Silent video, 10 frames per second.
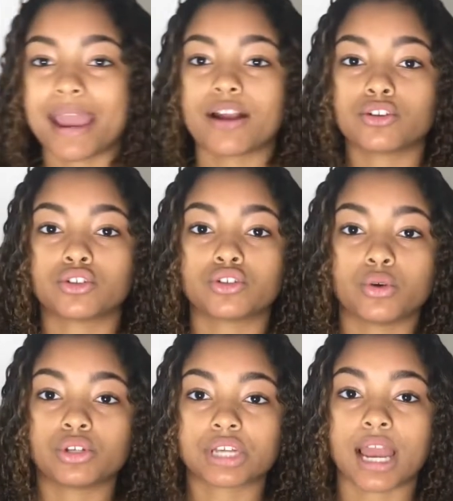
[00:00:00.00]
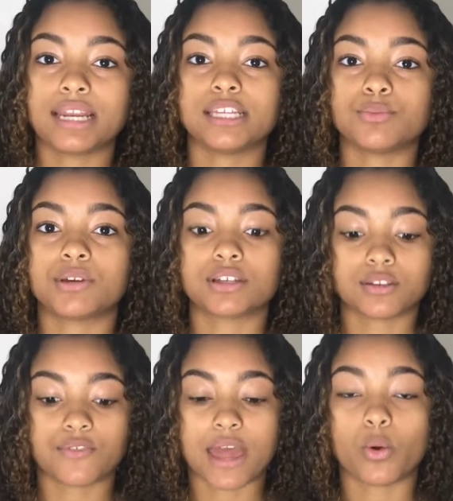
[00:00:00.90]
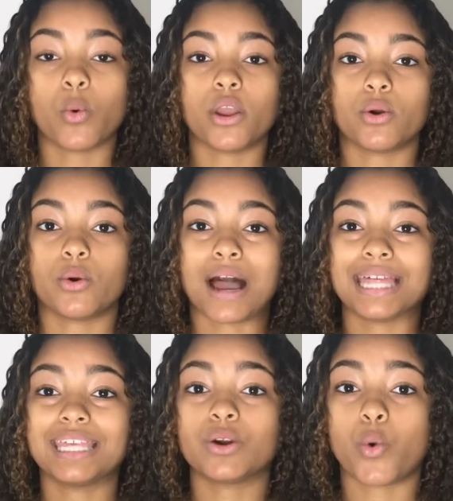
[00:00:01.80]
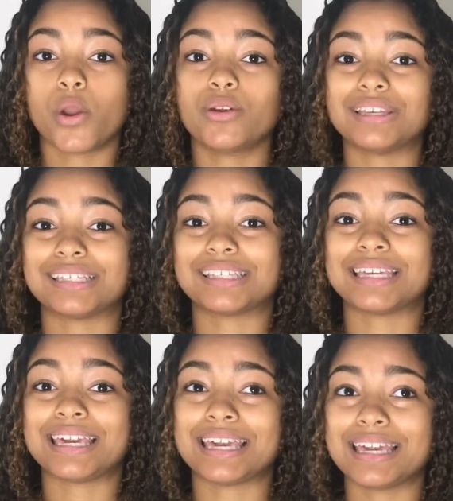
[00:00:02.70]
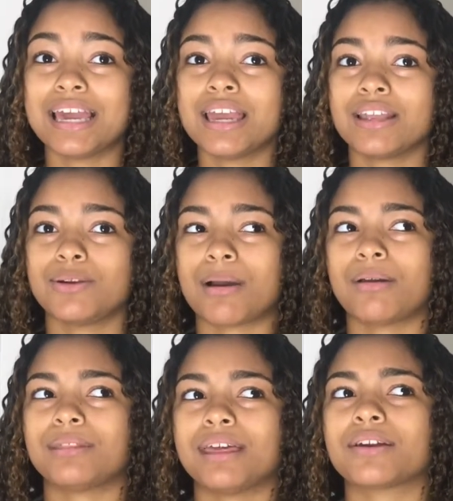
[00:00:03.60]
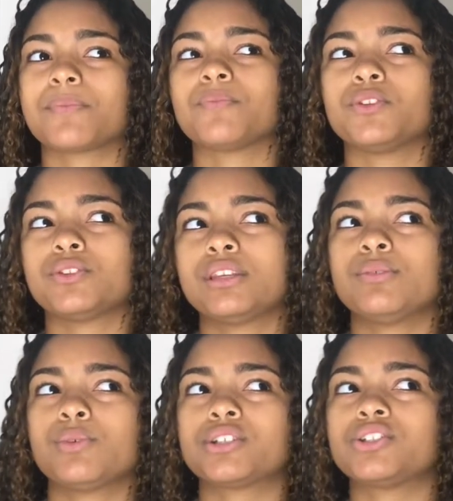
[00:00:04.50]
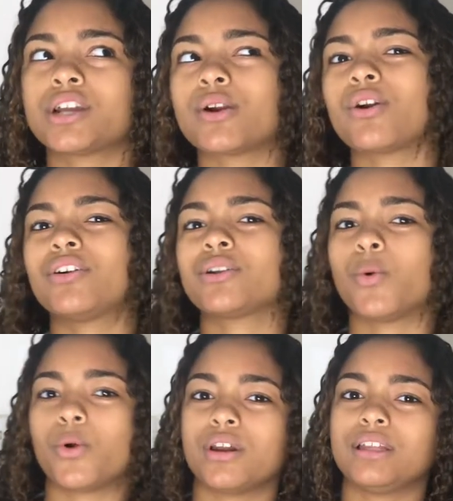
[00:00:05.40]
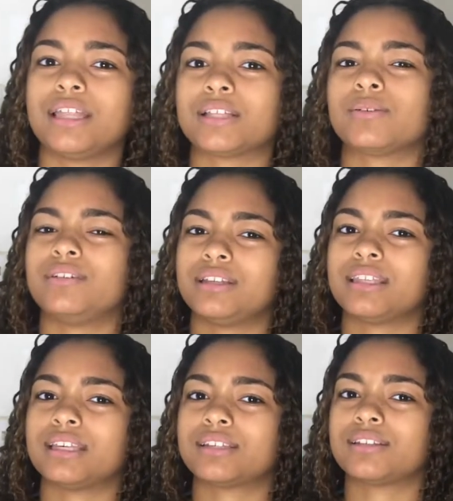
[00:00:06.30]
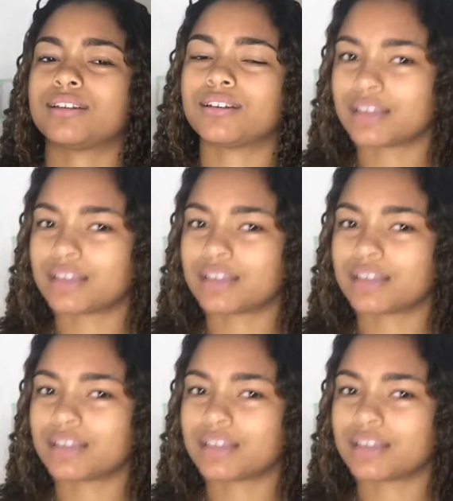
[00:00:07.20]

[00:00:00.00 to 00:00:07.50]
hair is so shiny is because of that oil. I think oil is key. You're probably like, wasn't your hair already oily? That's why you did this